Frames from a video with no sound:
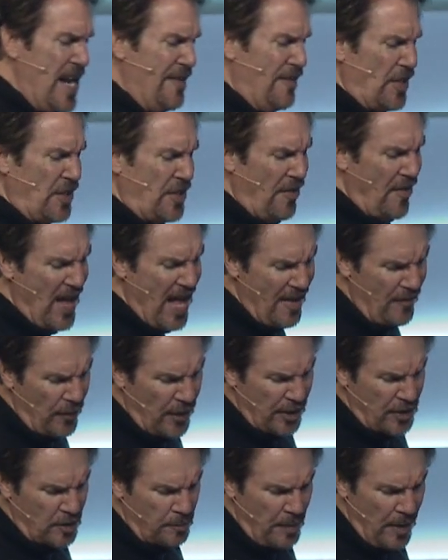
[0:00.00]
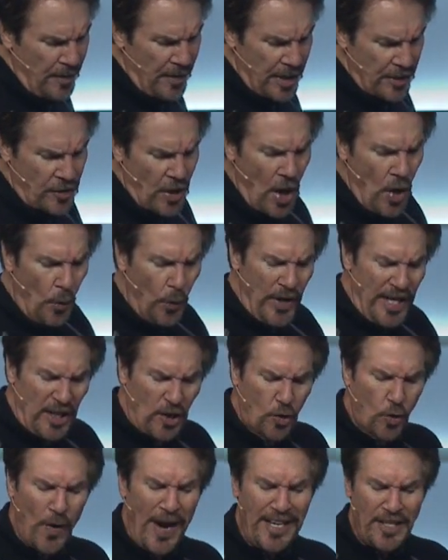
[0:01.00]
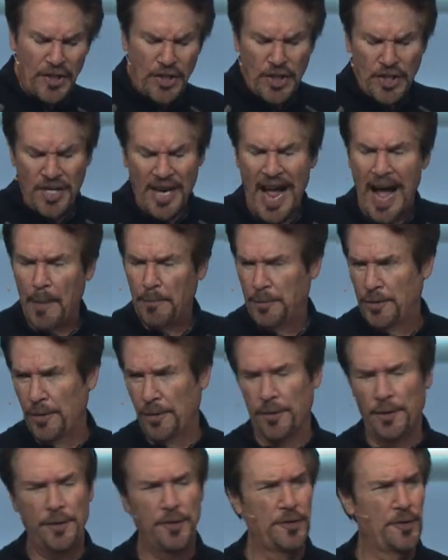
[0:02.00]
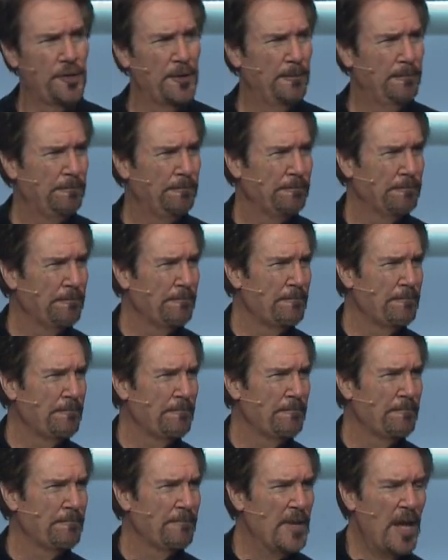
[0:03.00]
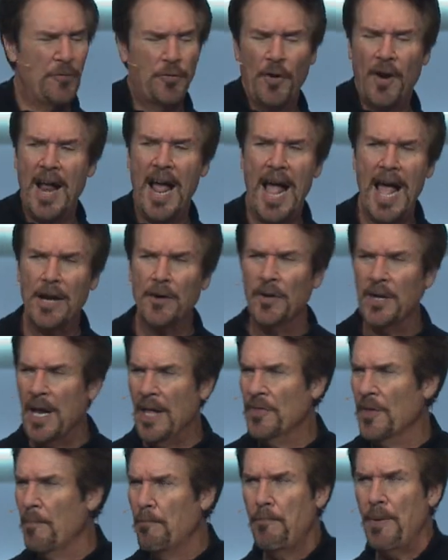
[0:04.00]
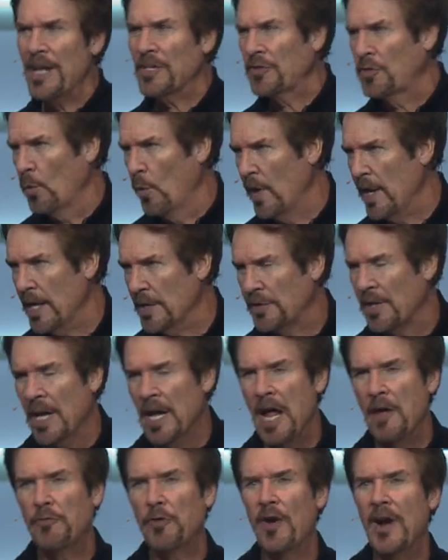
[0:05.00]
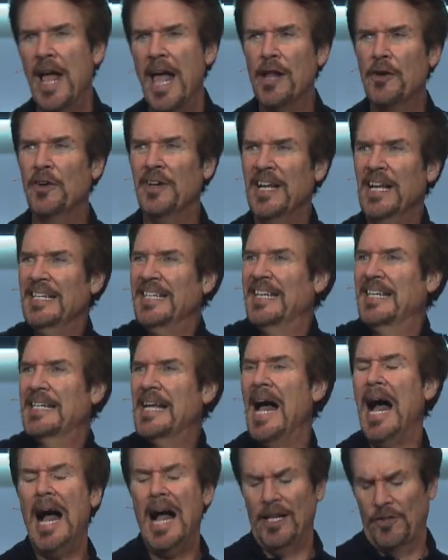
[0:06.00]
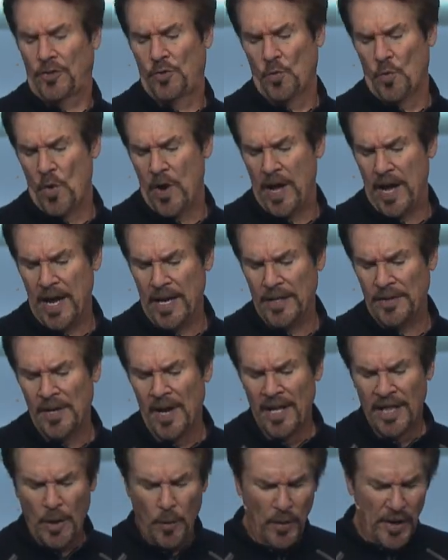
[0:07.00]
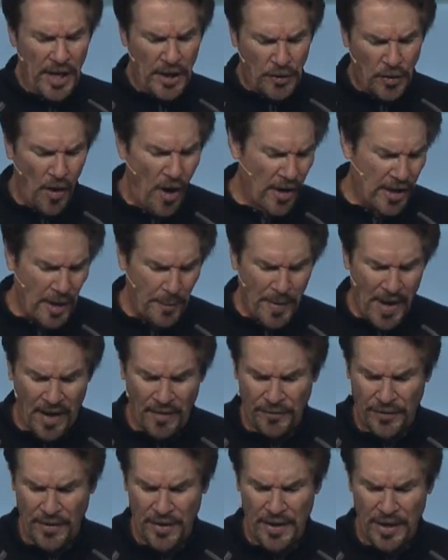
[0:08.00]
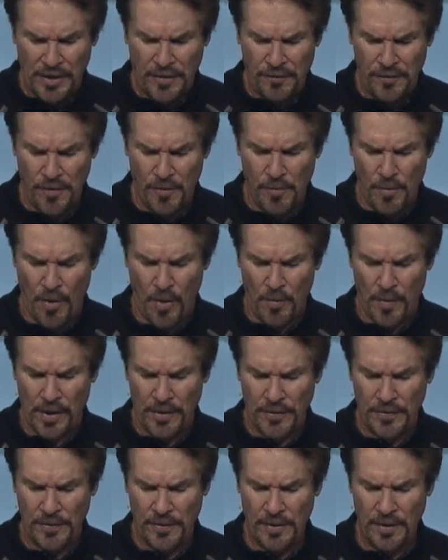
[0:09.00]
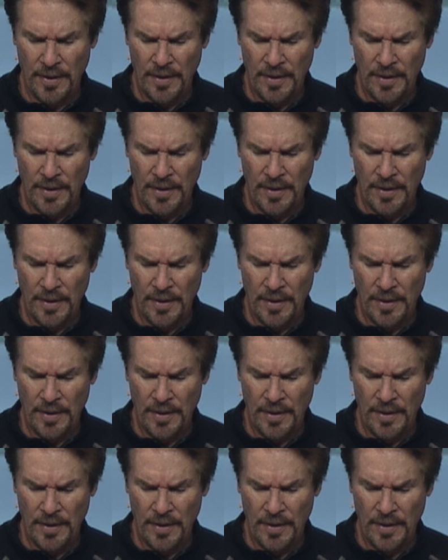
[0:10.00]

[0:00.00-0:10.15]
of us have ever experienced. Regret chapters, if they're handled in the best ways, if they're handled in God's ways that we're going to talk about for the next few moments,